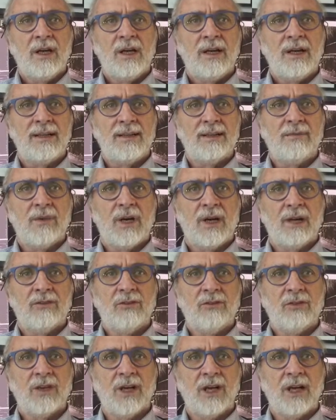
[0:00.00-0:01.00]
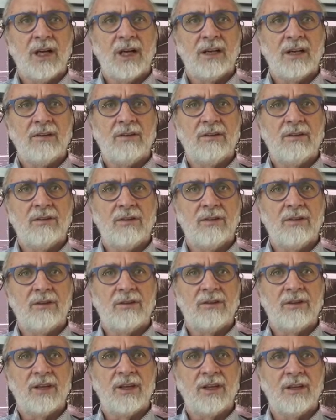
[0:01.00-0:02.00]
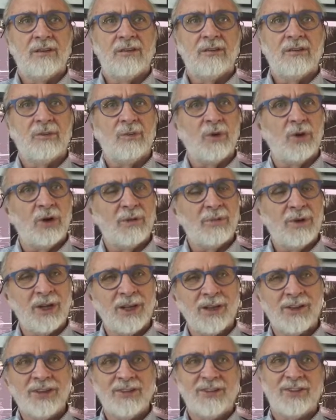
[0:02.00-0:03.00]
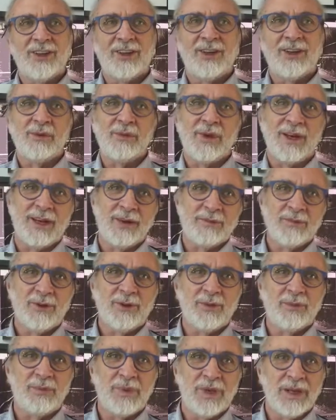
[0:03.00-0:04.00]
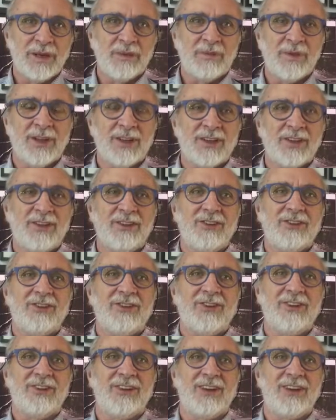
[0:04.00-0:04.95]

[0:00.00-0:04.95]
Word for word: Um, I tried using smaller monitors, then I went up to bigger monitors.